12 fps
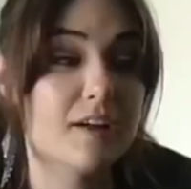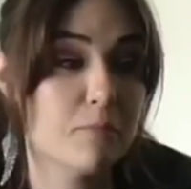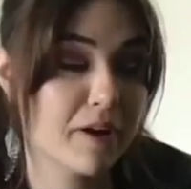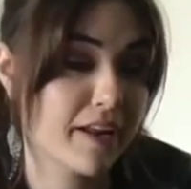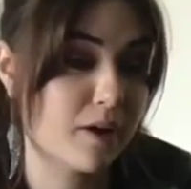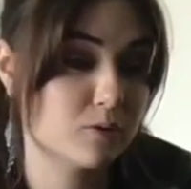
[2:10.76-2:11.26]

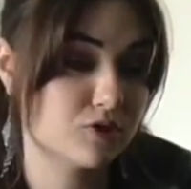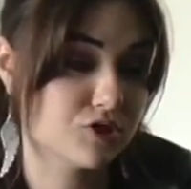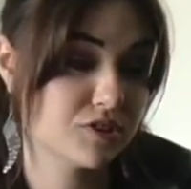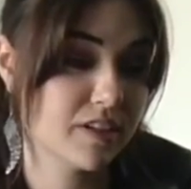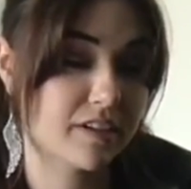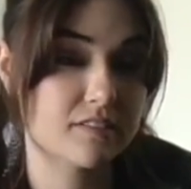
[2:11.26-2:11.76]
my dad was
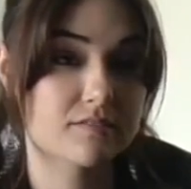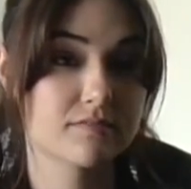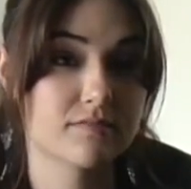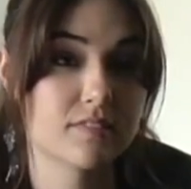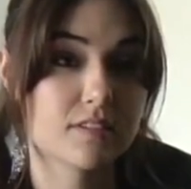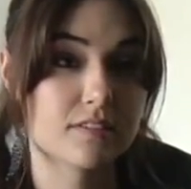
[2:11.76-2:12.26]
just like,
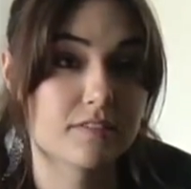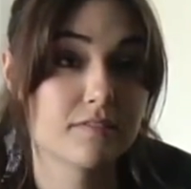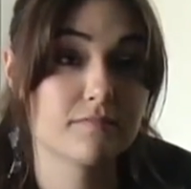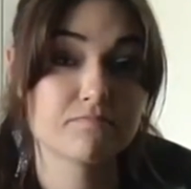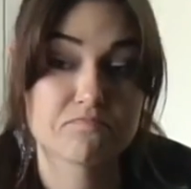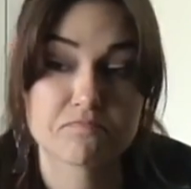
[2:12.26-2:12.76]

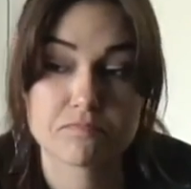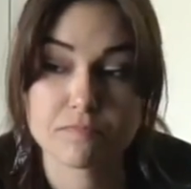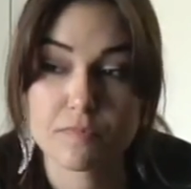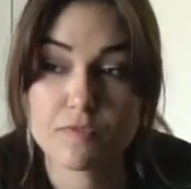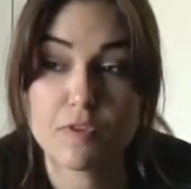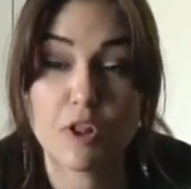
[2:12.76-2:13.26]

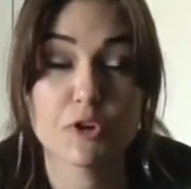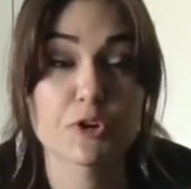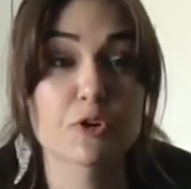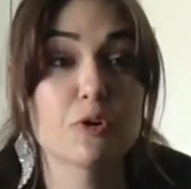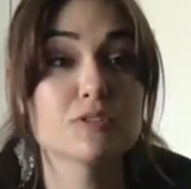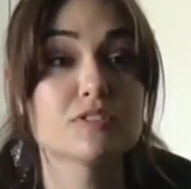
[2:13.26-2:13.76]
follow
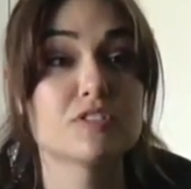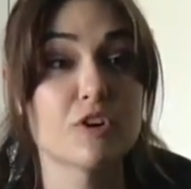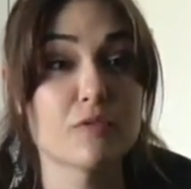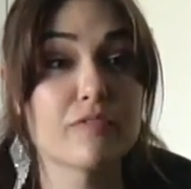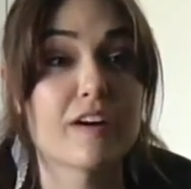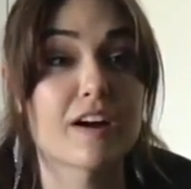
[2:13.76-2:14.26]
your goals and
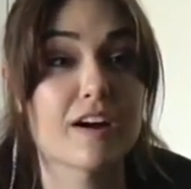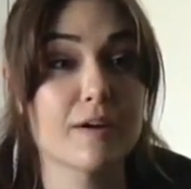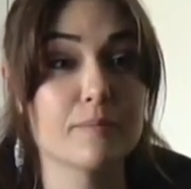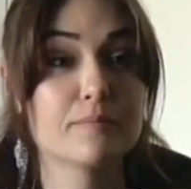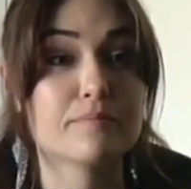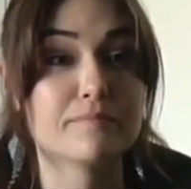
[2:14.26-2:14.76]
don't fuck
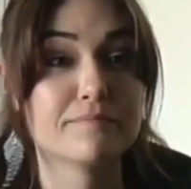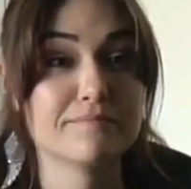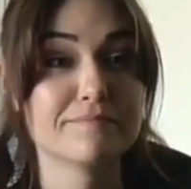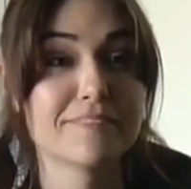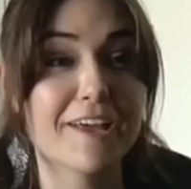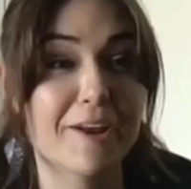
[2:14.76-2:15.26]
up.
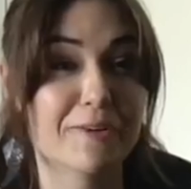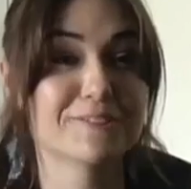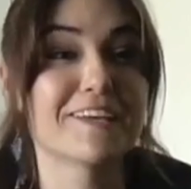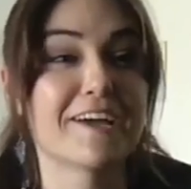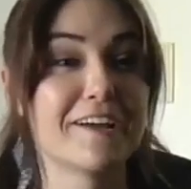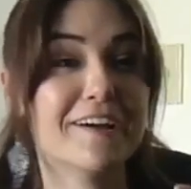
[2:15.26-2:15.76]
And it was
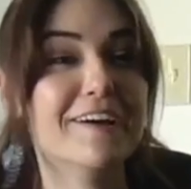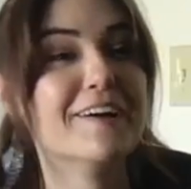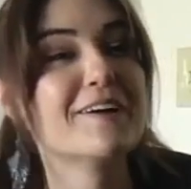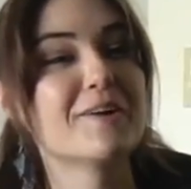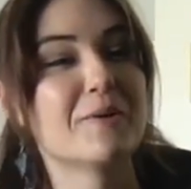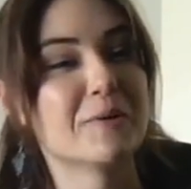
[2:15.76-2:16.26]
like,
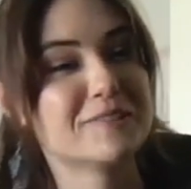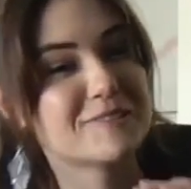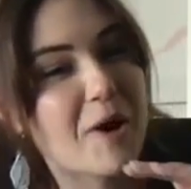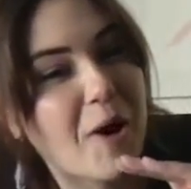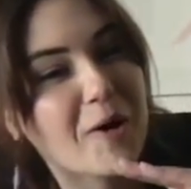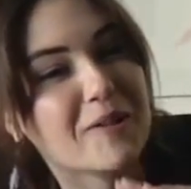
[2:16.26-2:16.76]
it was
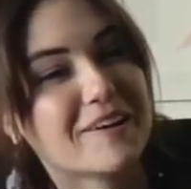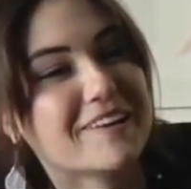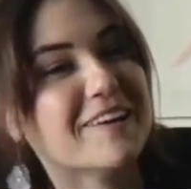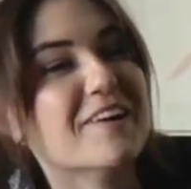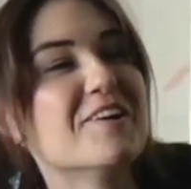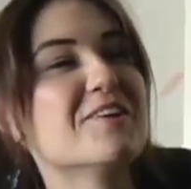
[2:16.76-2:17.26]
all
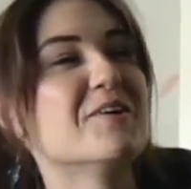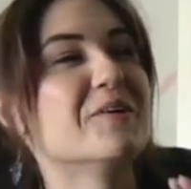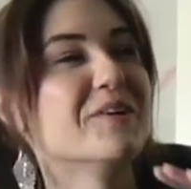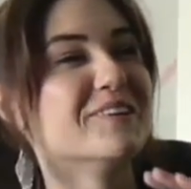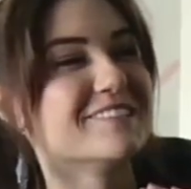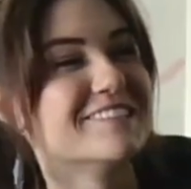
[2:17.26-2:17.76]

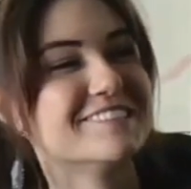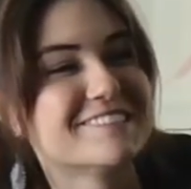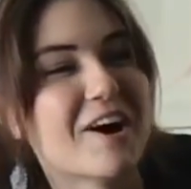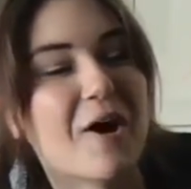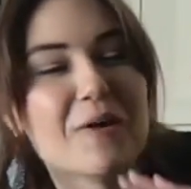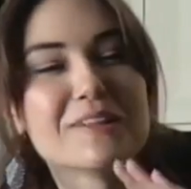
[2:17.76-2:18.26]

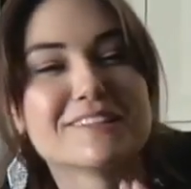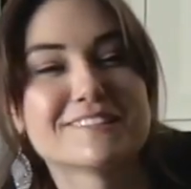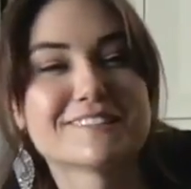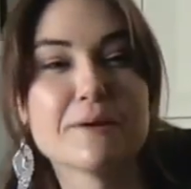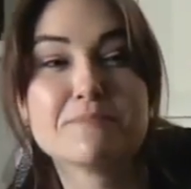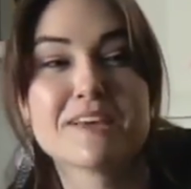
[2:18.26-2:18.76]
in the
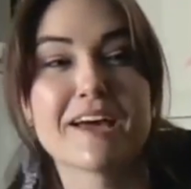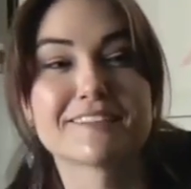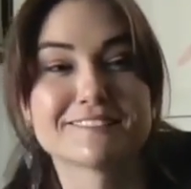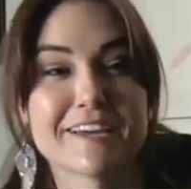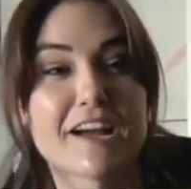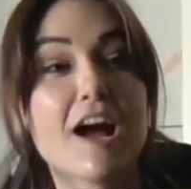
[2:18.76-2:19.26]

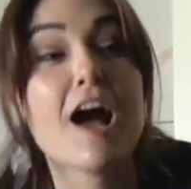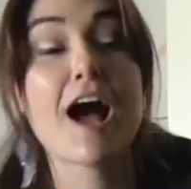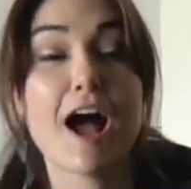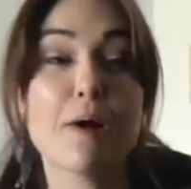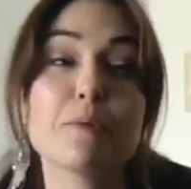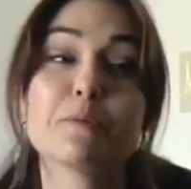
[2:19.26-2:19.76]
subtext, like,
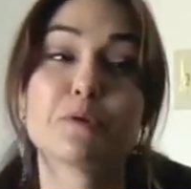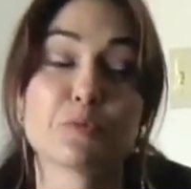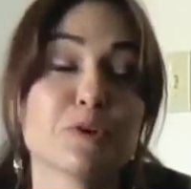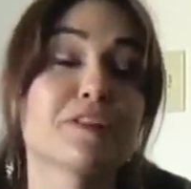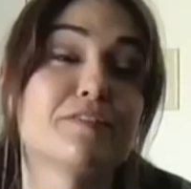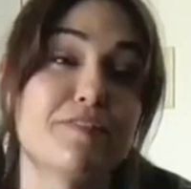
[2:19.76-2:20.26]
I'm gonna be
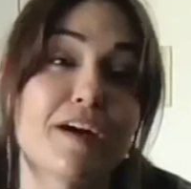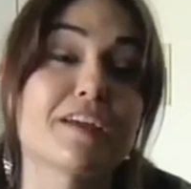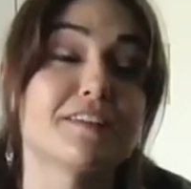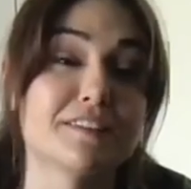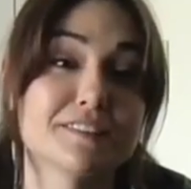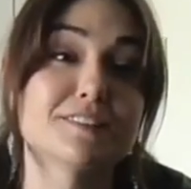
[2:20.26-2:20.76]
really
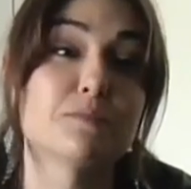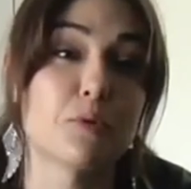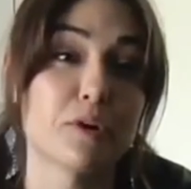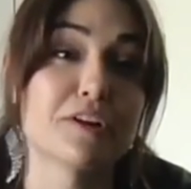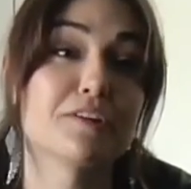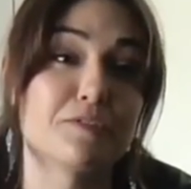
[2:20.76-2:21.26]
fucking
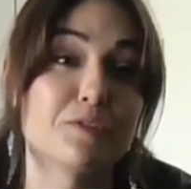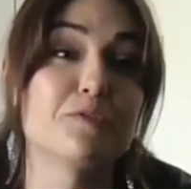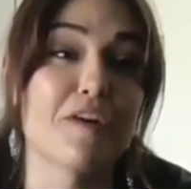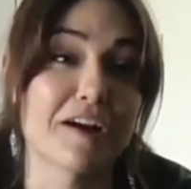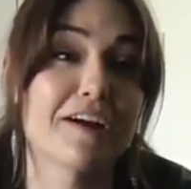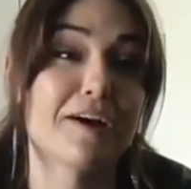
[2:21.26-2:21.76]
disappointed if you
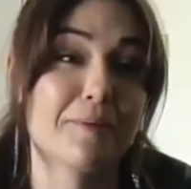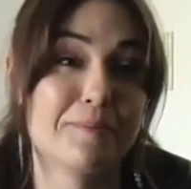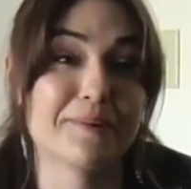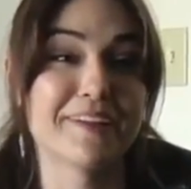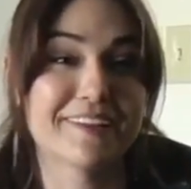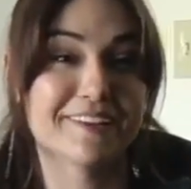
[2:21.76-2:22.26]
fuck up
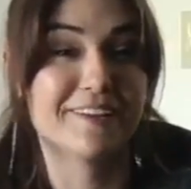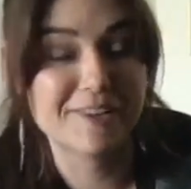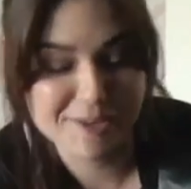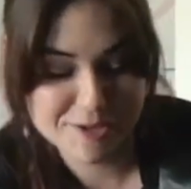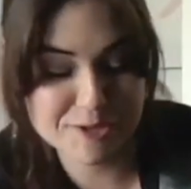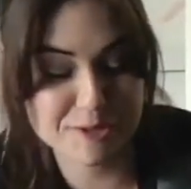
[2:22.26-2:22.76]
and
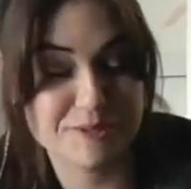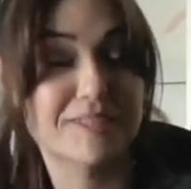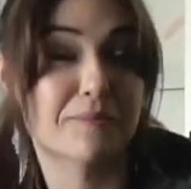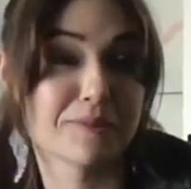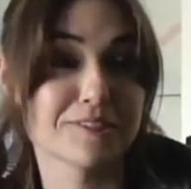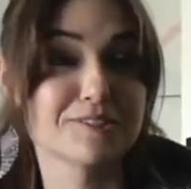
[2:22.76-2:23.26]
do
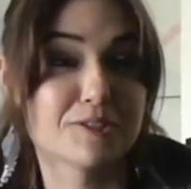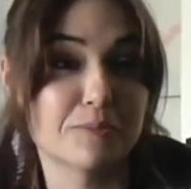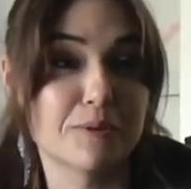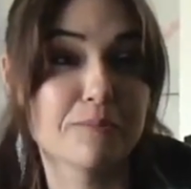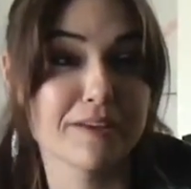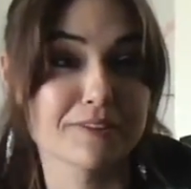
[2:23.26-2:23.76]
something
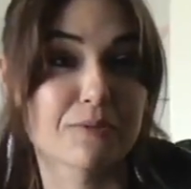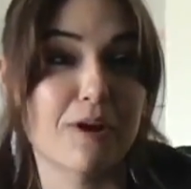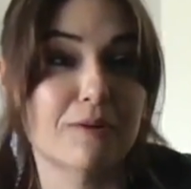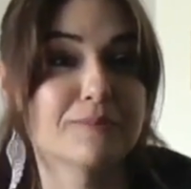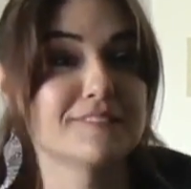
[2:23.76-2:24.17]
stupid and make the wrong